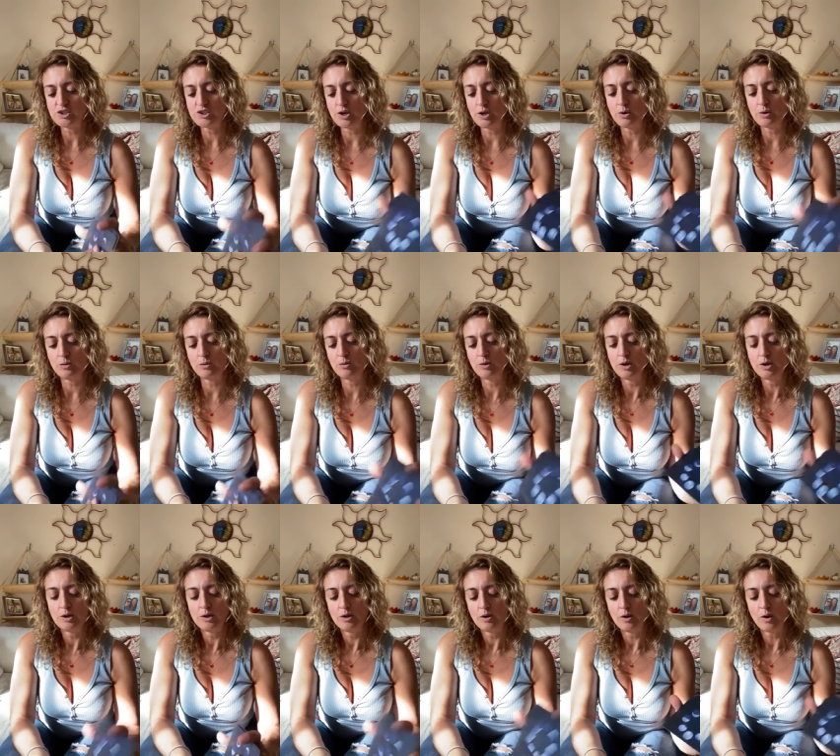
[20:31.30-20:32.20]
So
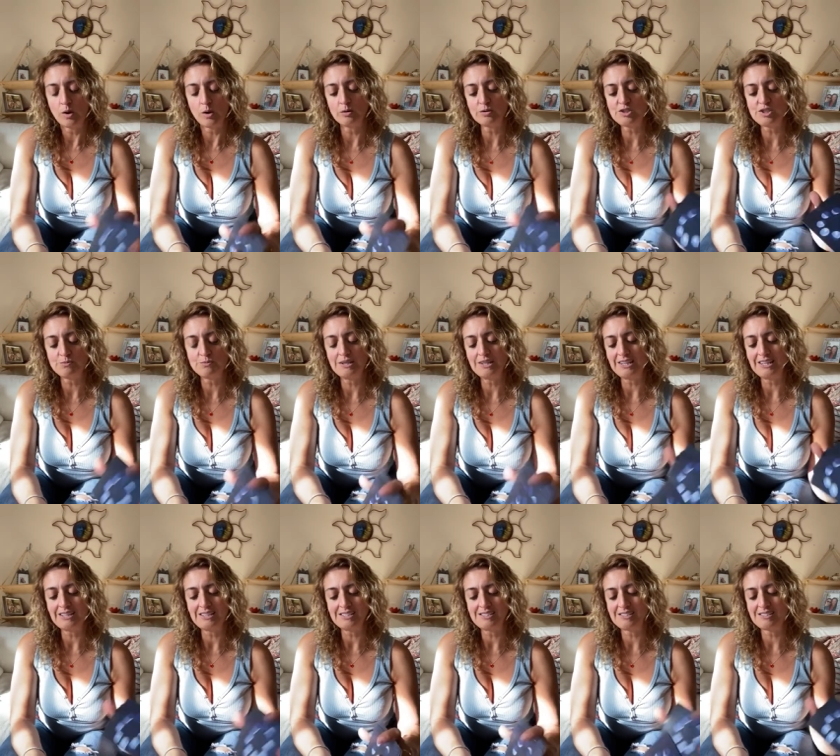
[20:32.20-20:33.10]

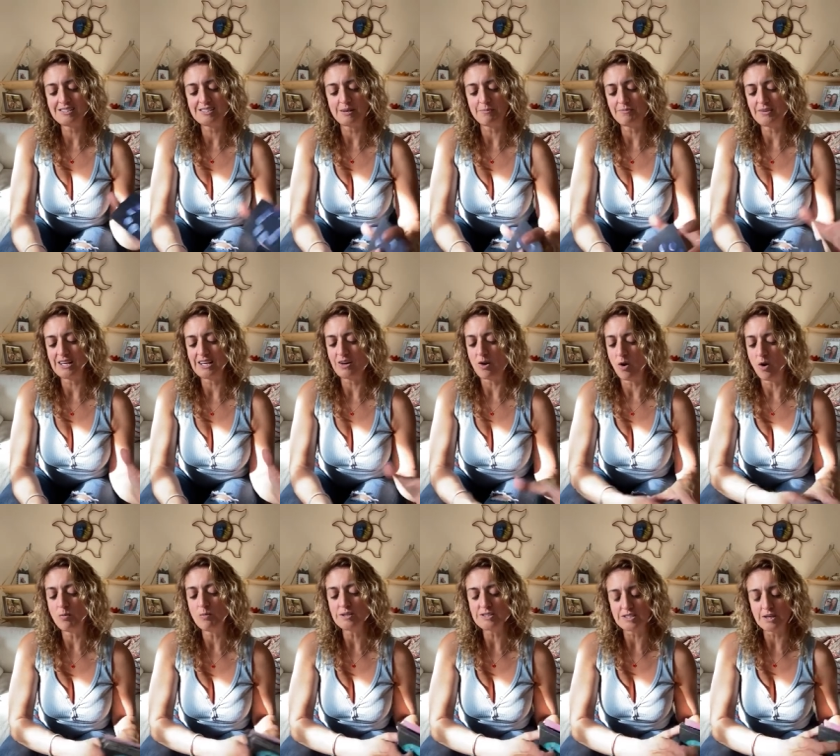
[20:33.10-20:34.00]
ultimately, this is something,
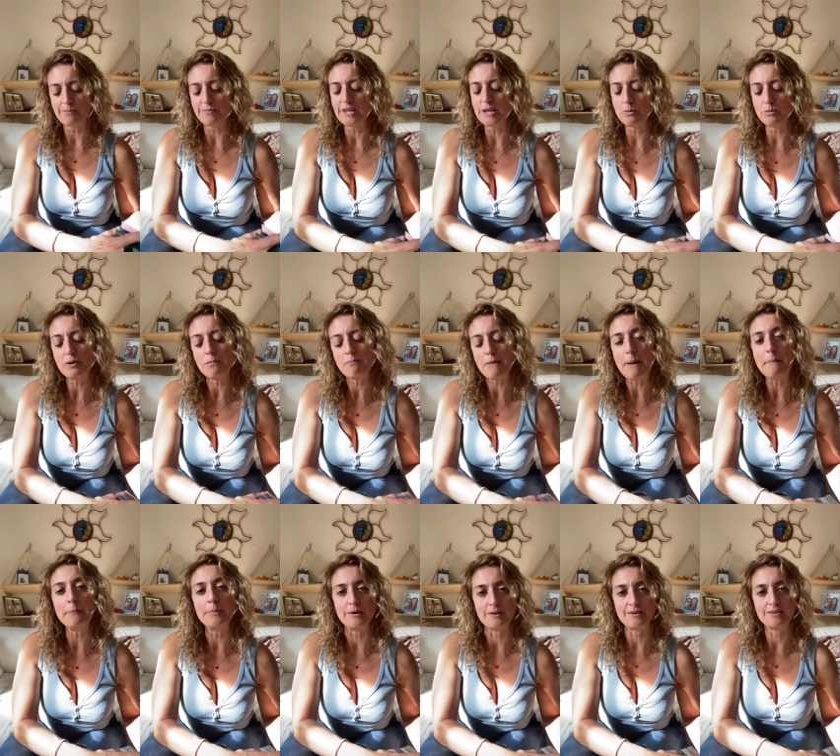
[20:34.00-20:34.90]
almost something
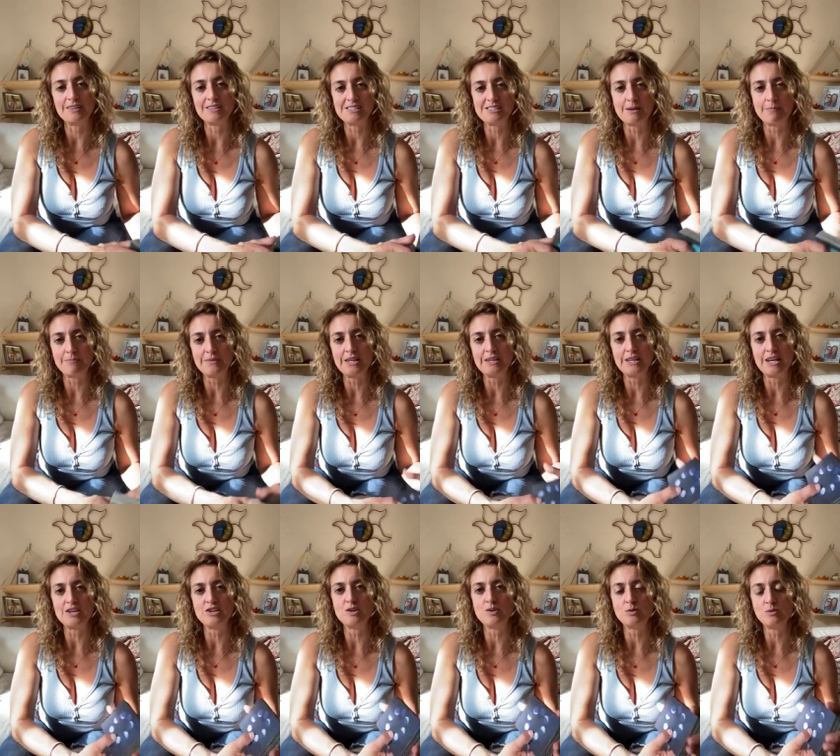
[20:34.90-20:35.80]
remembered, something
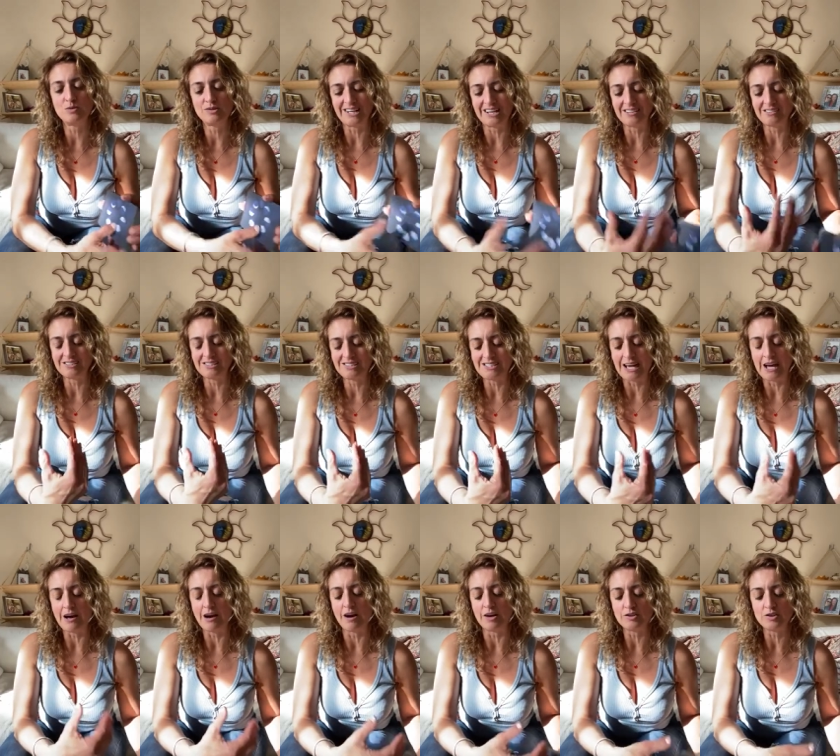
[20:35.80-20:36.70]
that you, that
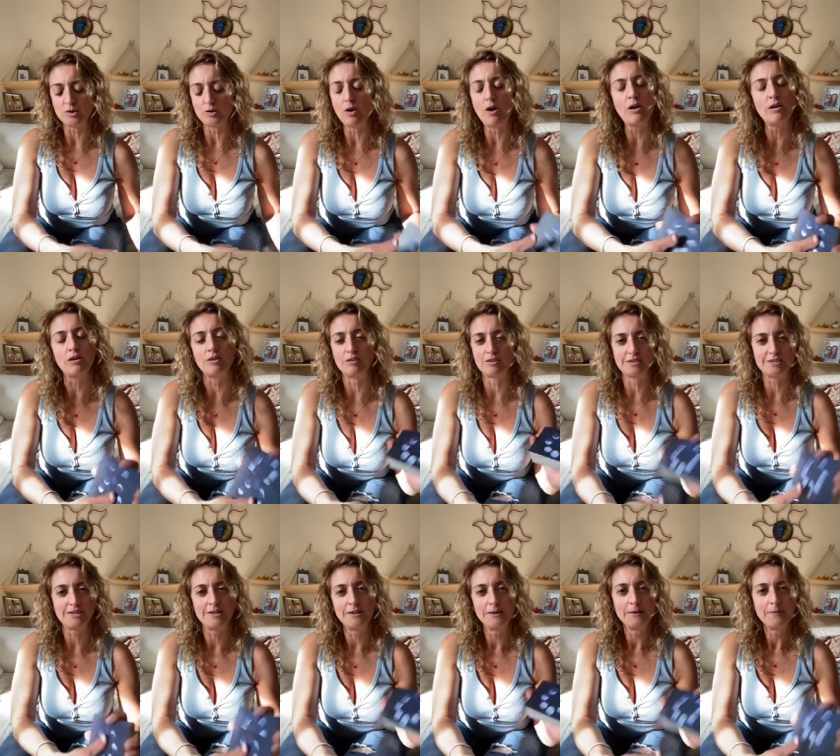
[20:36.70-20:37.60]
sat on your heart,
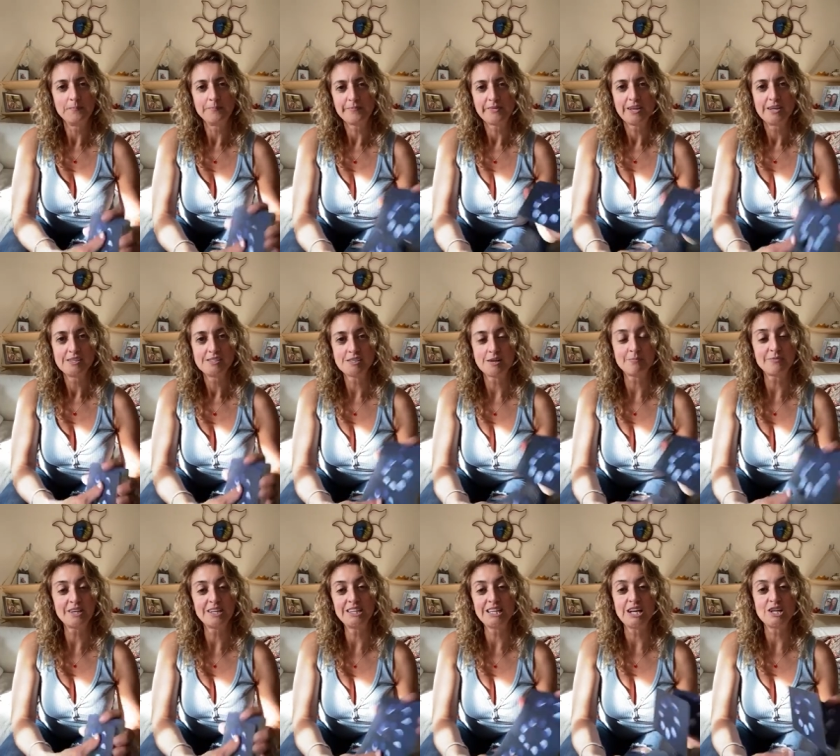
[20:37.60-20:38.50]

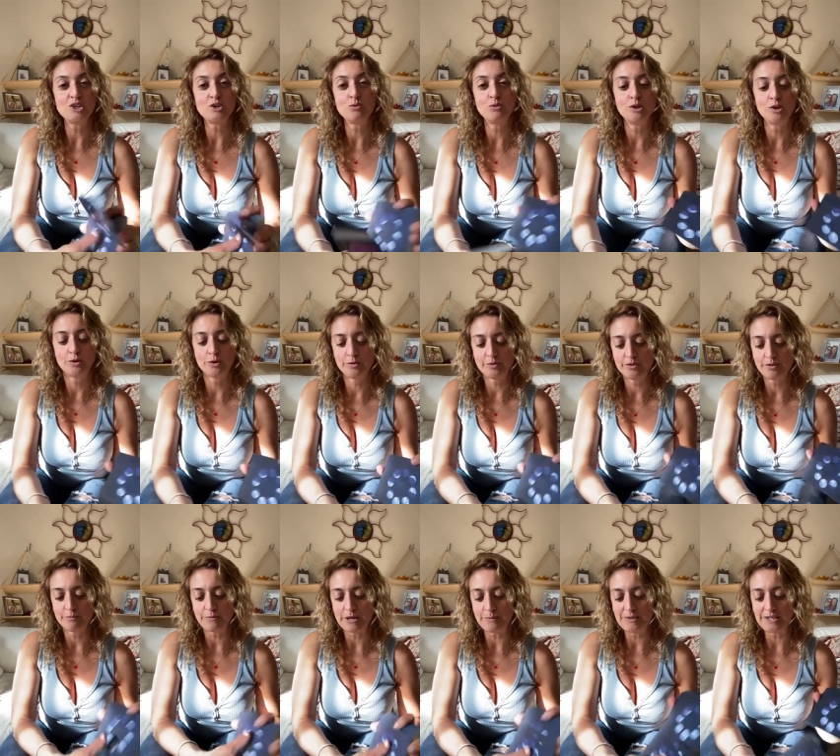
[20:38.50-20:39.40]
something that you
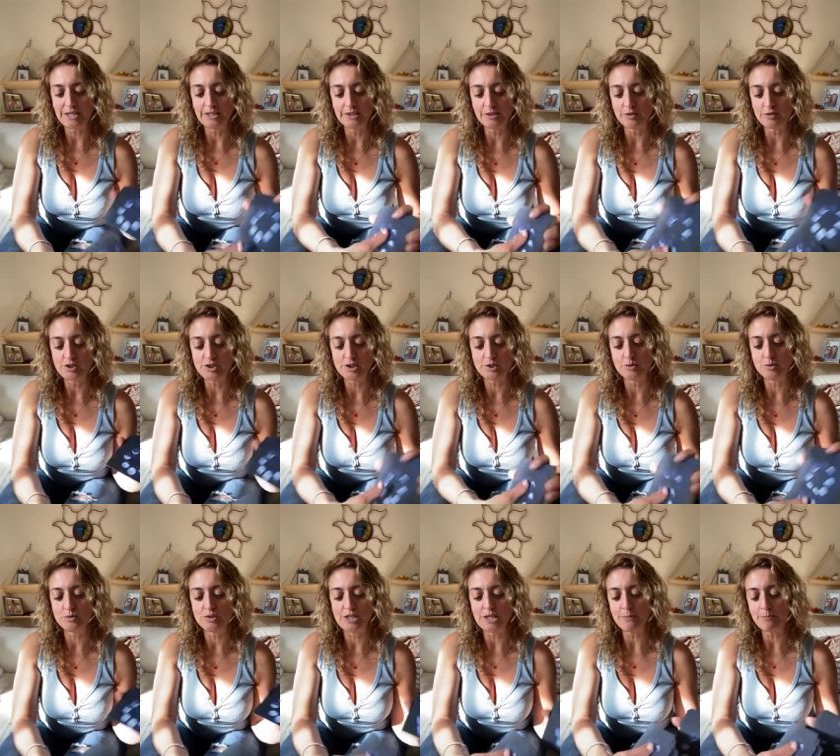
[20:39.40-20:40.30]
learned maybe a little
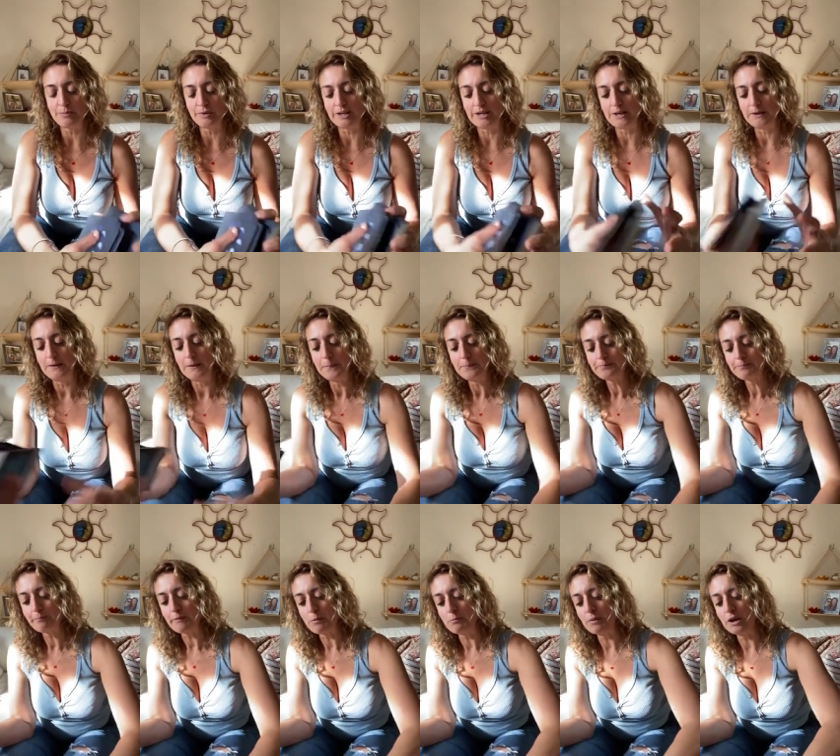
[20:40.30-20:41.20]
too deeply.
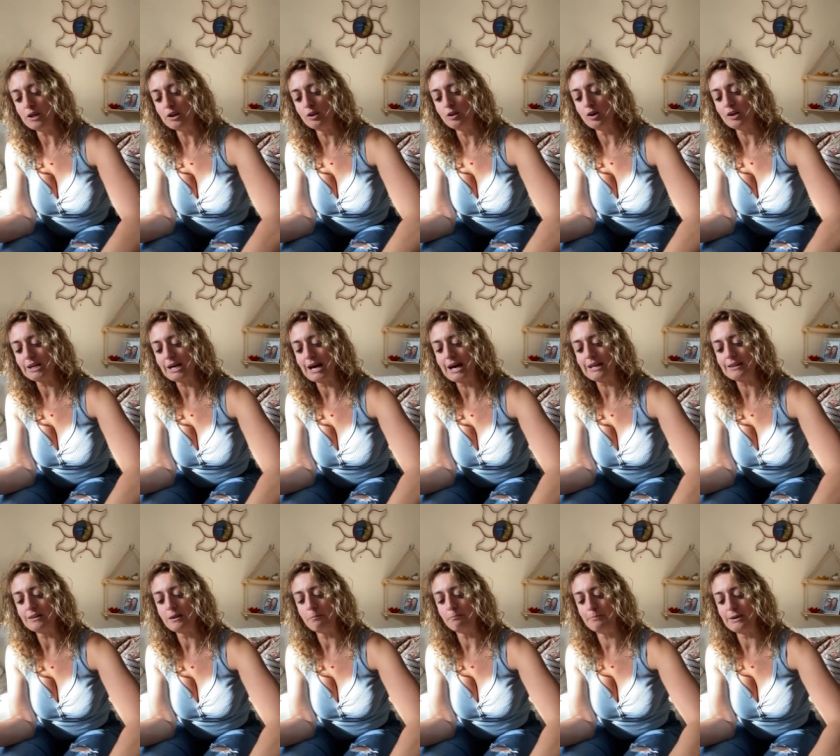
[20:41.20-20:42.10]
But look
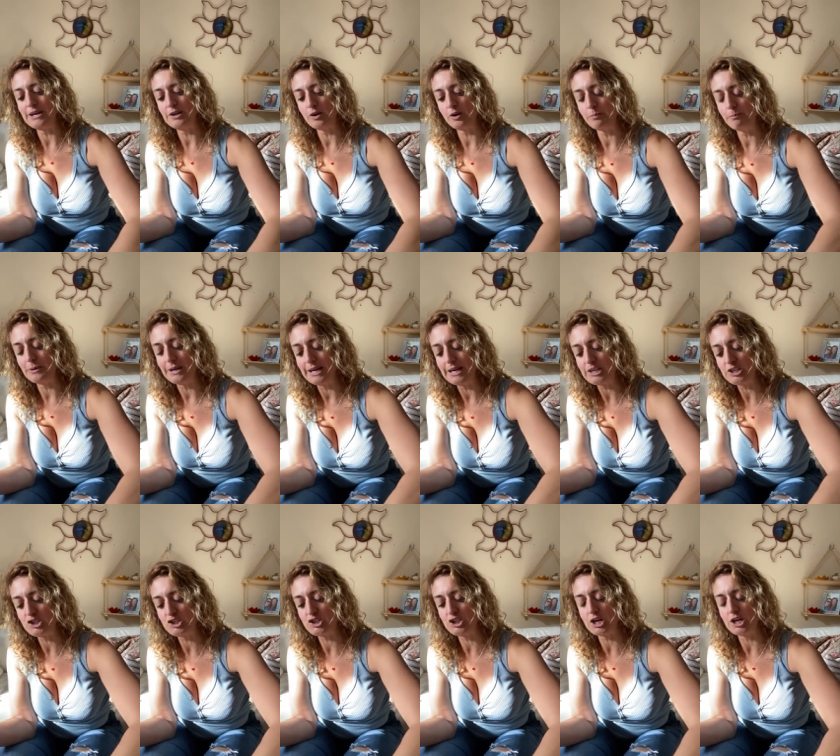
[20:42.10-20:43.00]
at the bigger
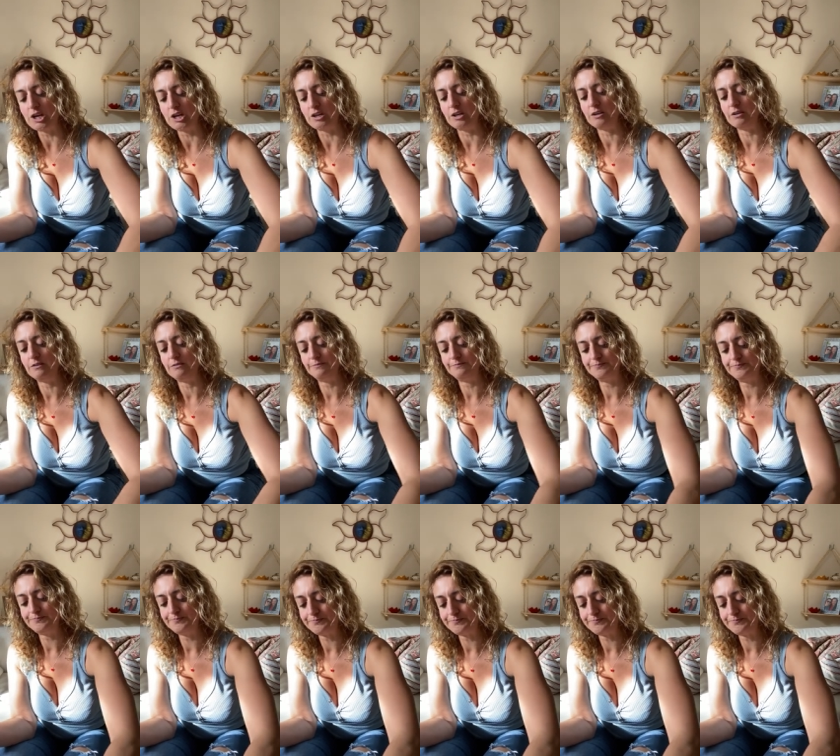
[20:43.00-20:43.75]
picture.